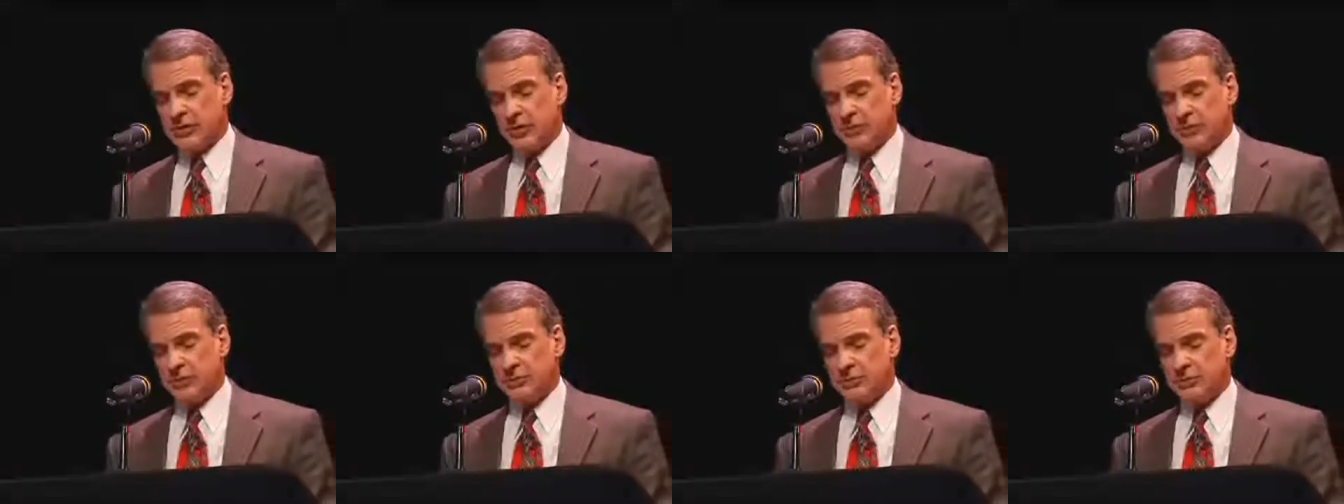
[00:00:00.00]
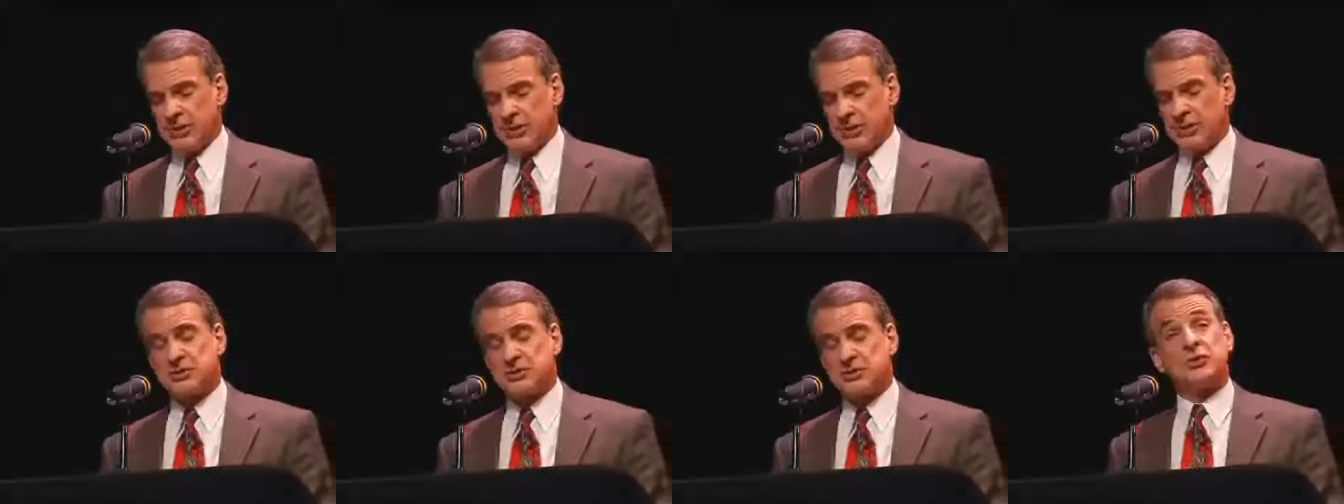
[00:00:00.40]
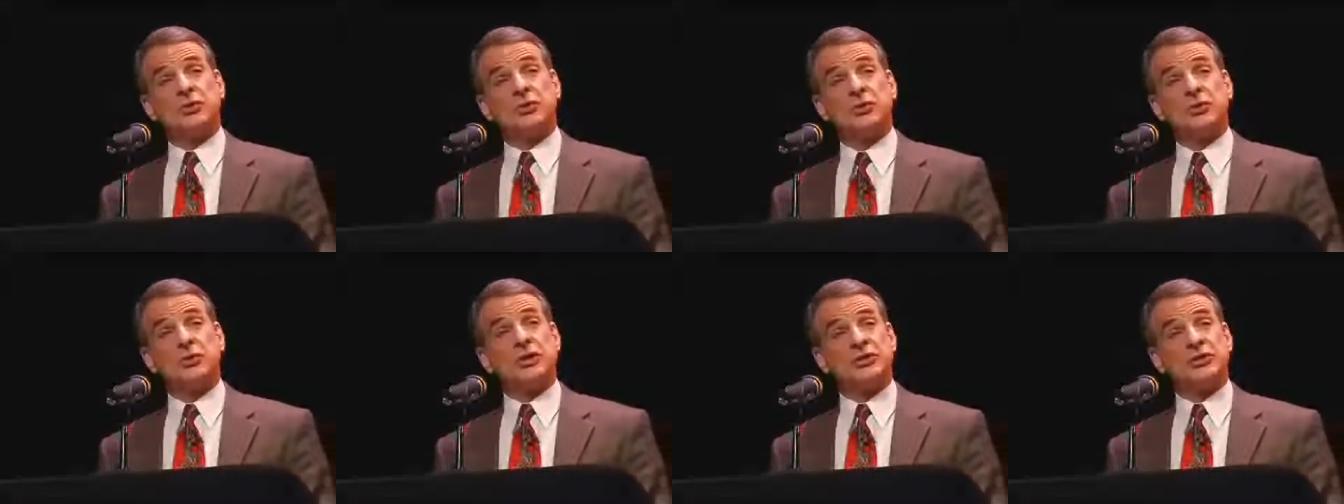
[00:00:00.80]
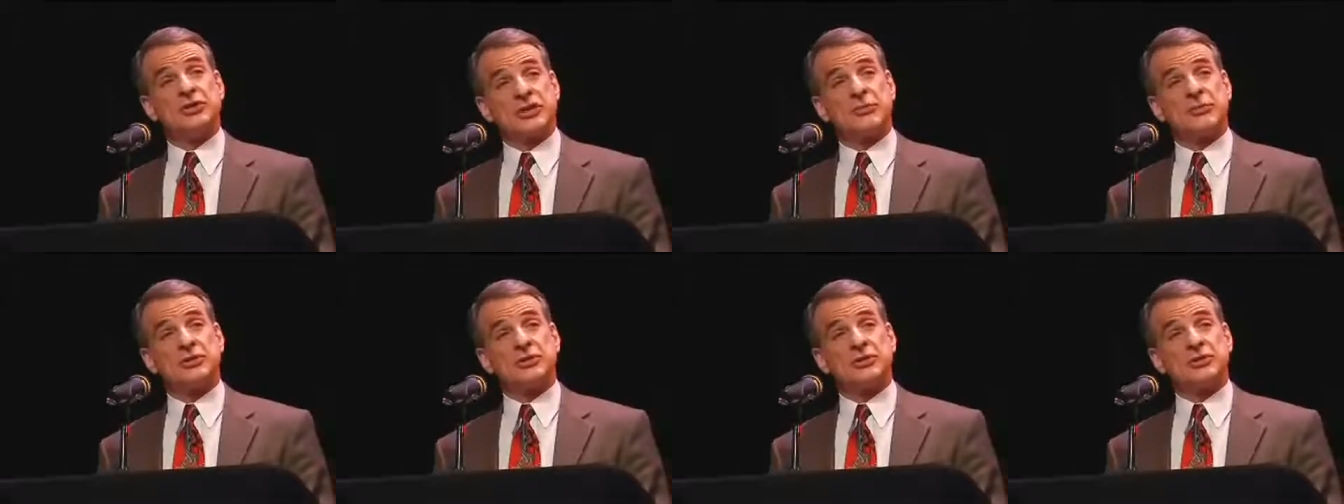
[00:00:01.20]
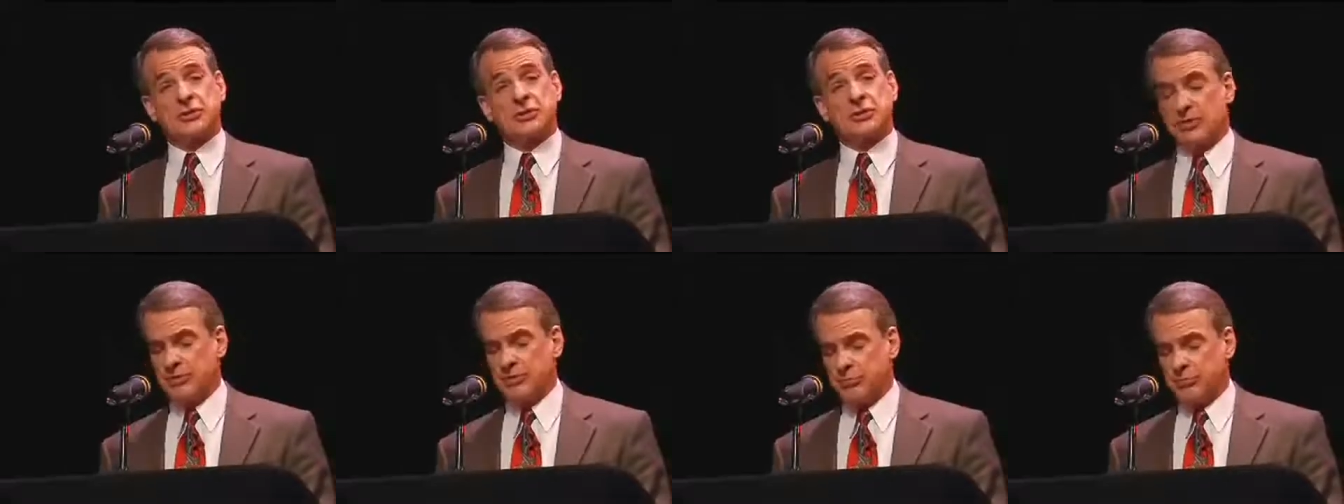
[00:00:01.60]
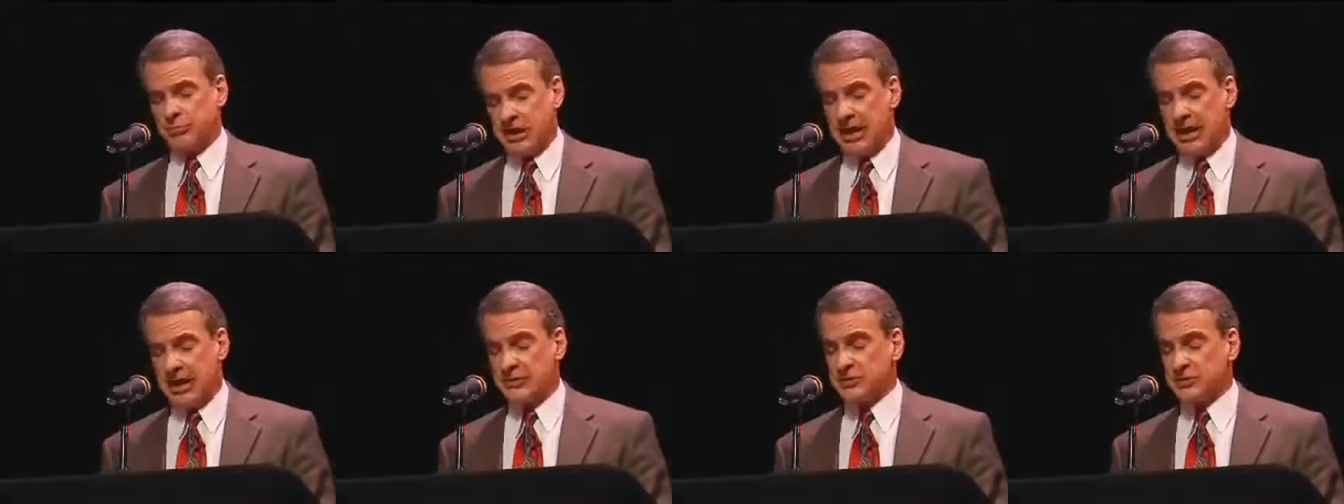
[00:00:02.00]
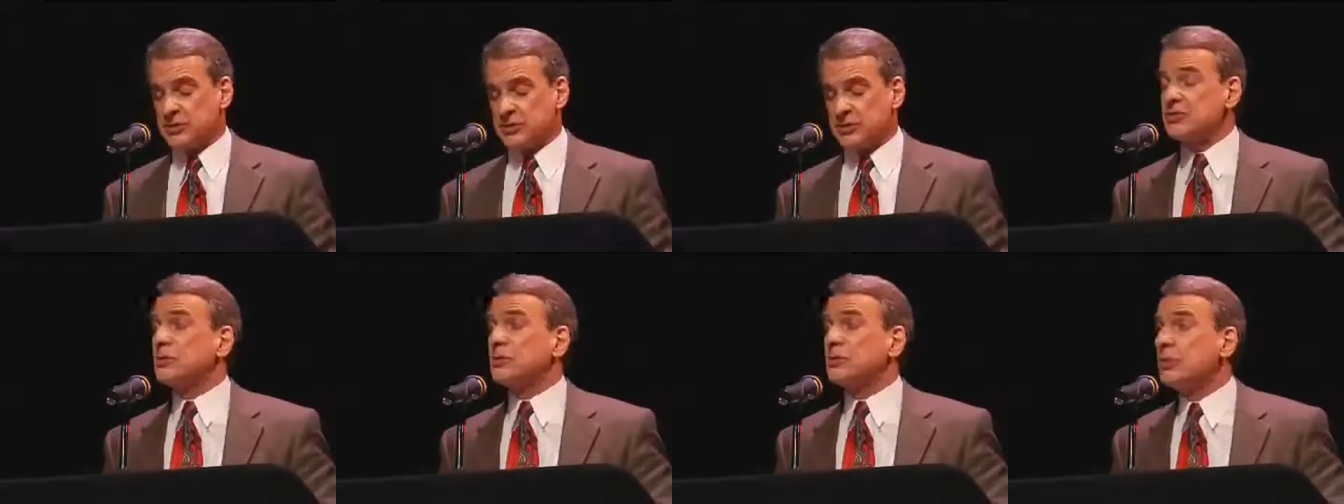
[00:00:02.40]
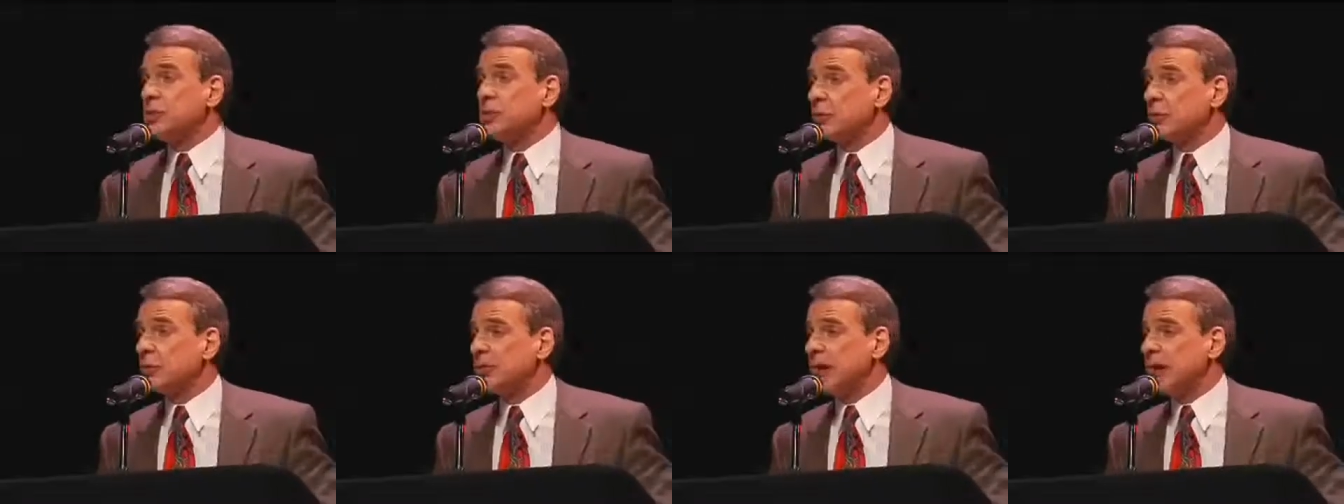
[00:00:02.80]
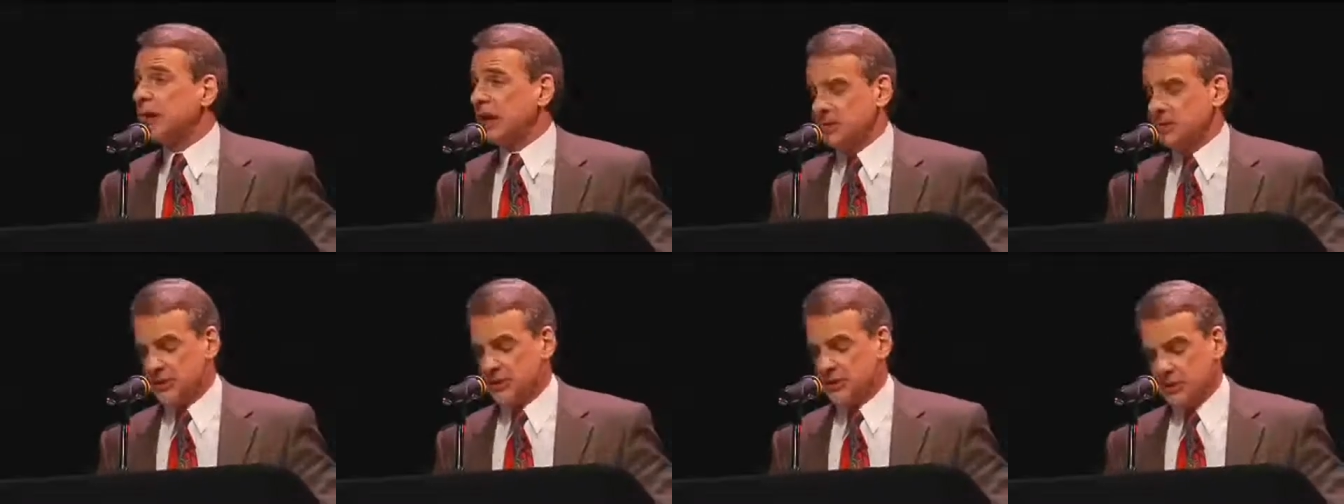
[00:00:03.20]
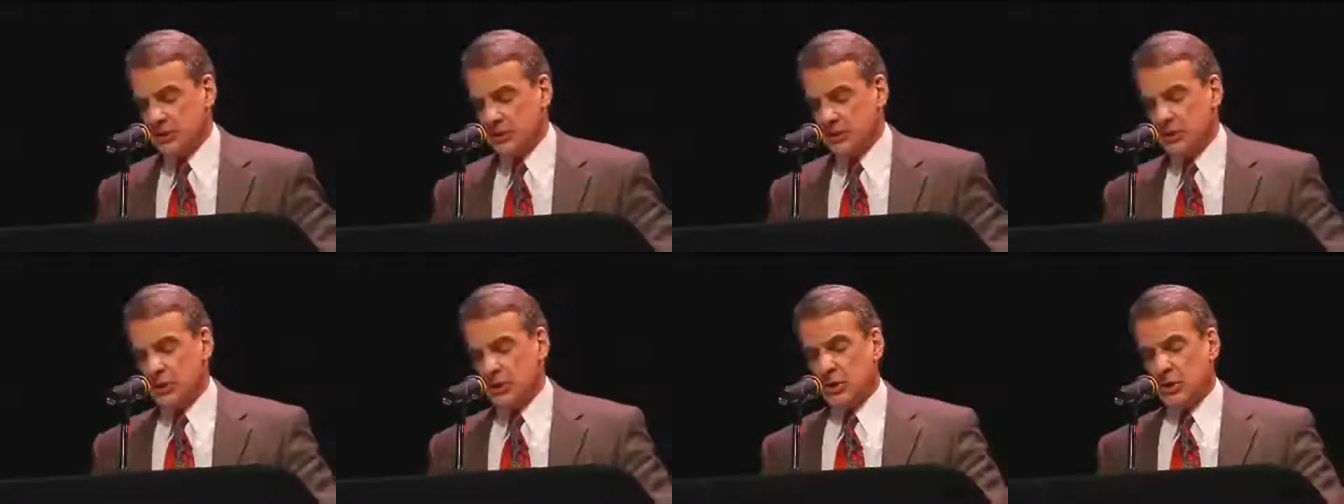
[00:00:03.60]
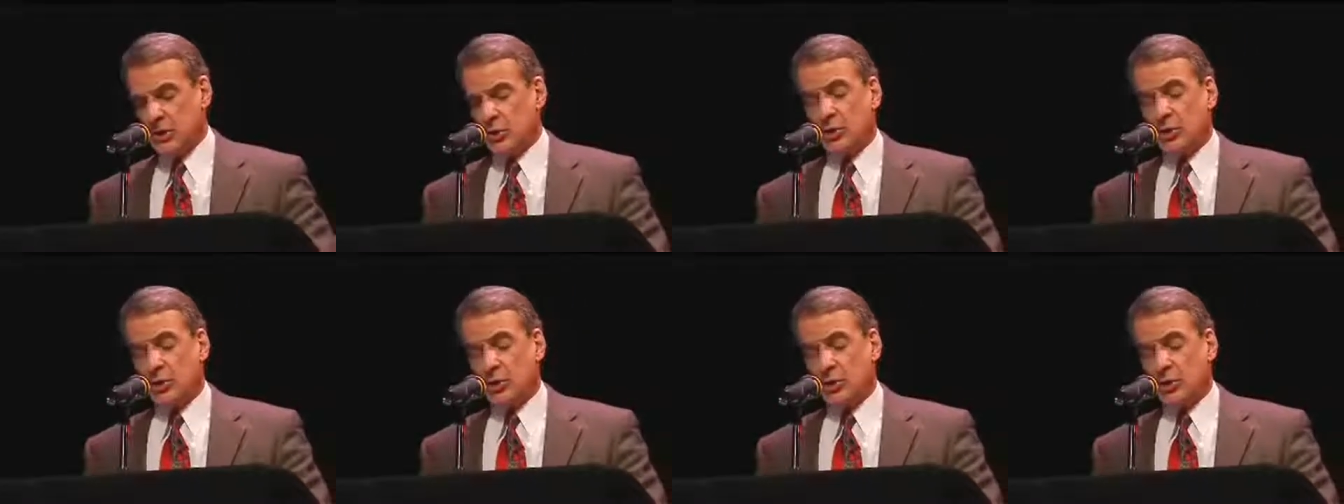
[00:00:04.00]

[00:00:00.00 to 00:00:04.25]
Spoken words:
for human beings to exhibit certain patterns of social behavior,